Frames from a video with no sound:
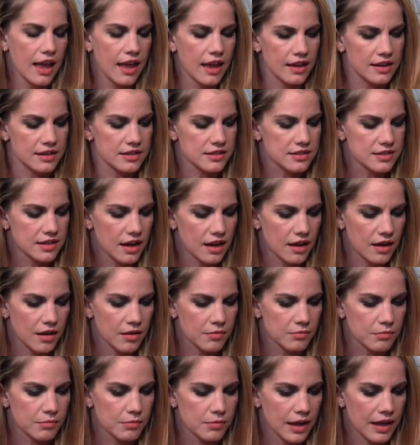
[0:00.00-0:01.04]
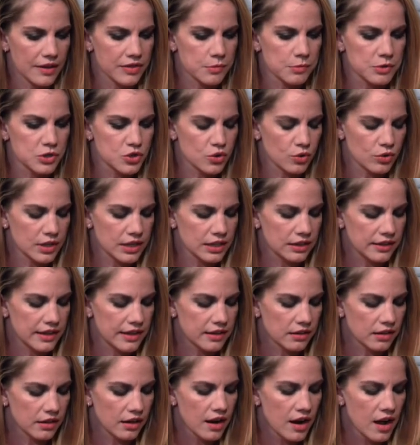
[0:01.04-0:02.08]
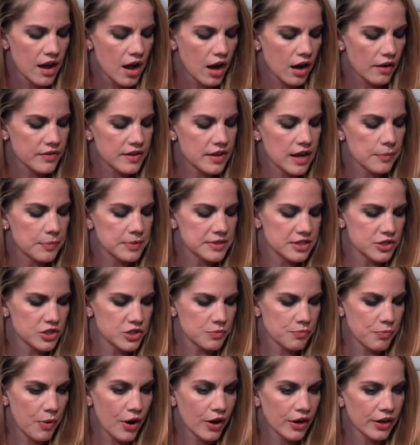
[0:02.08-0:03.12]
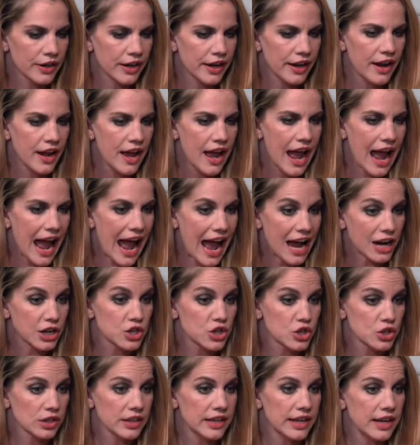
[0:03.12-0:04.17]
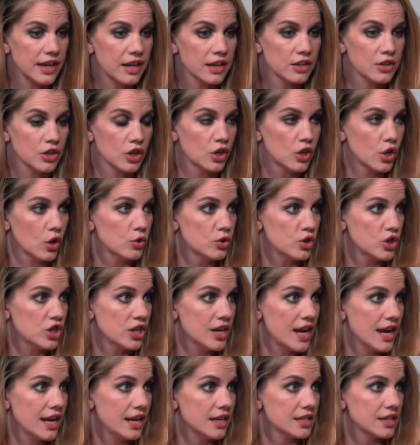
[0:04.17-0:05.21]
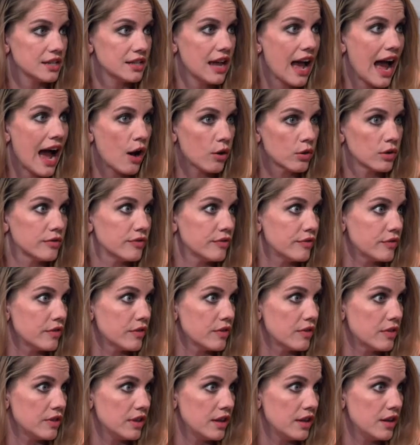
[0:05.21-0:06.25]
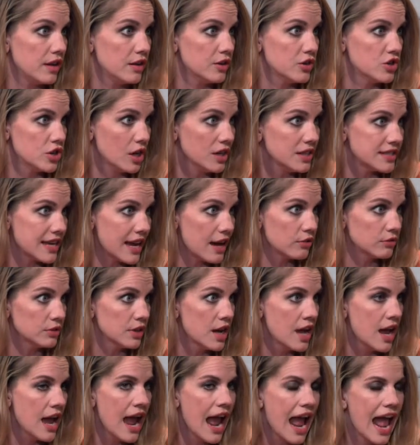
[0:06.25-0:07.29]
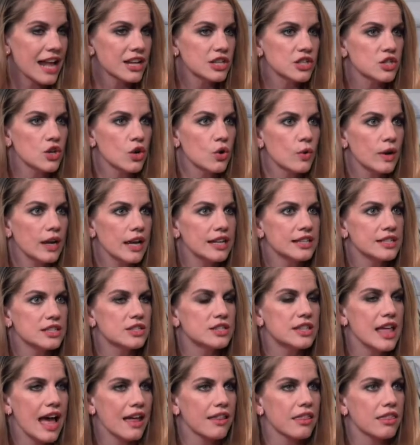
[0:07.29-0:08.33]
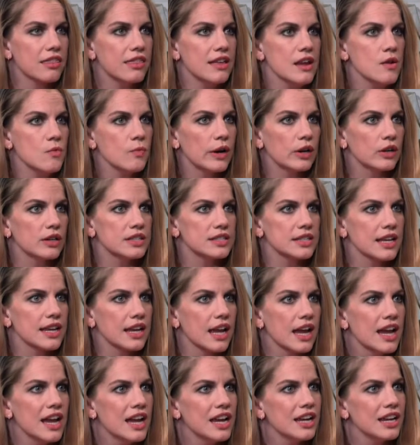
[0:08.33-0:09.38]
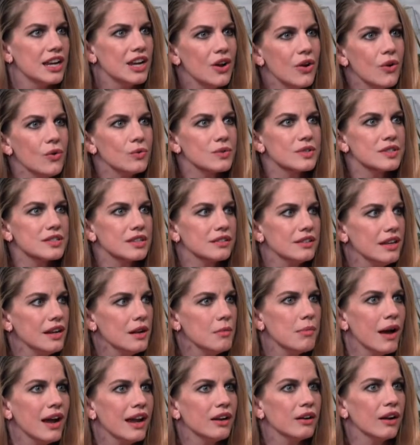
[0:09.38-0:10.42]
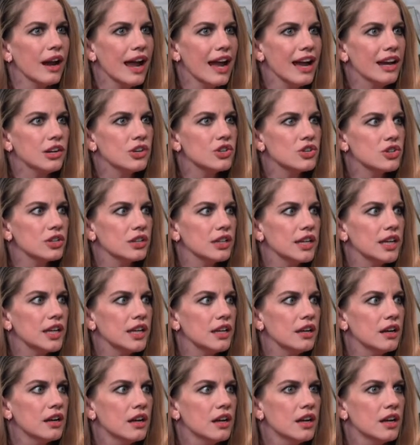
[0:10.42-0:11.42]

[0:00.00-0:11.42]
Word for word: and, um, and the majority leader of the opposition party actually negotiate mm. out of the mm. shutdown. Mm -hmm. And so it's that thing where it's like, you know, Selina Meyer actually